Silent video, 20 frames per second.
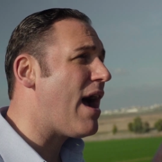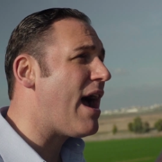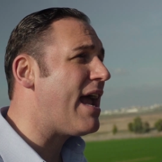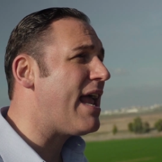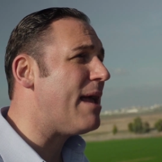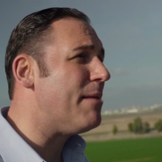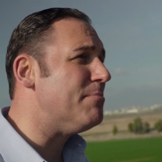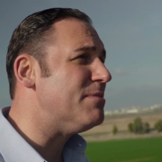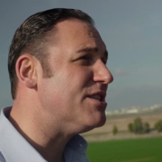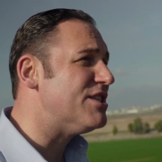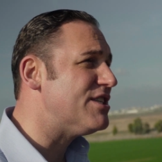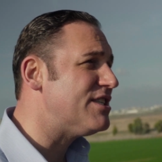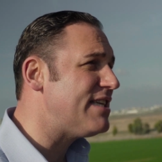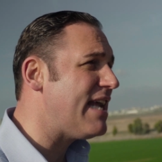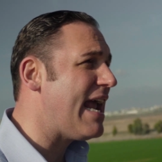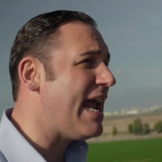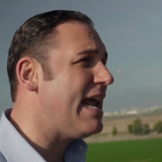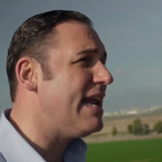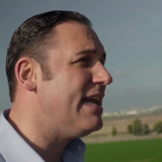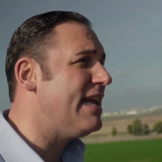I am
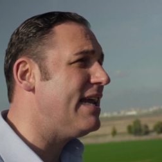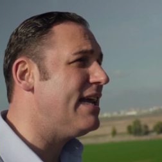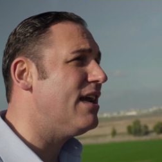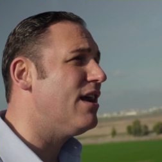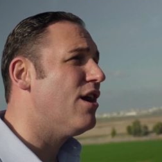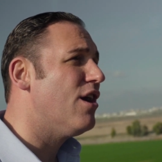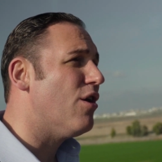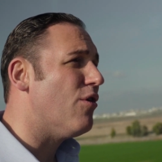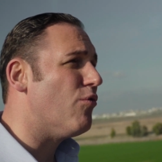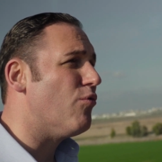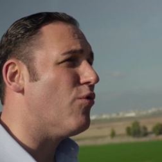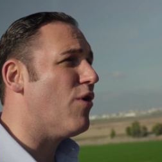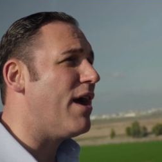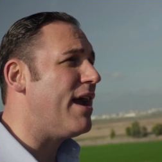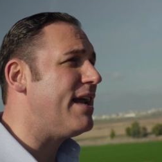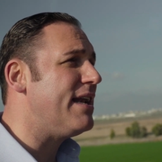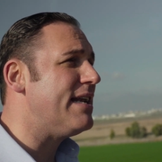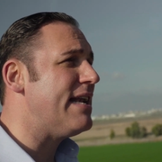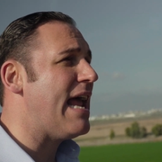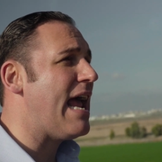standing
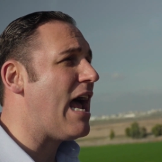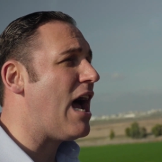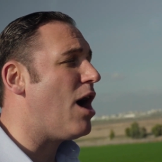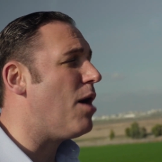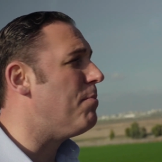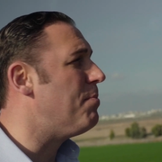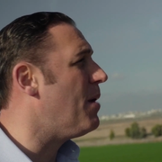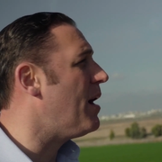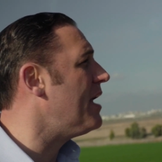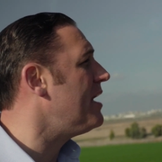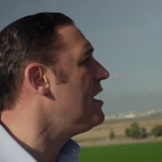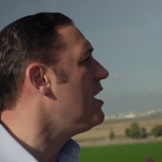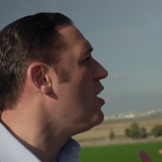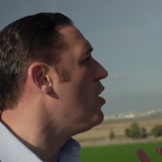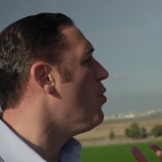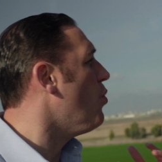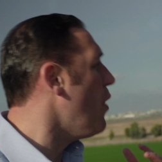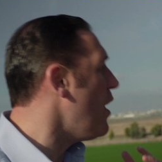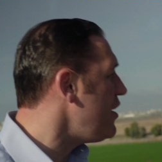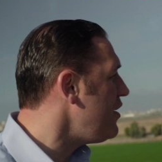right now. But
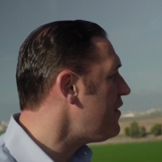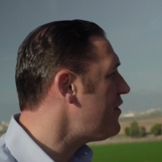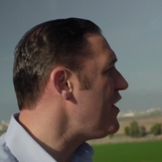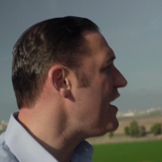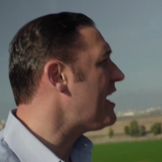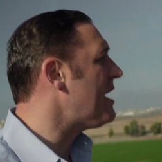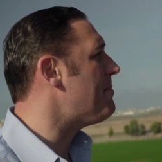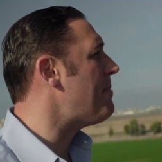when you think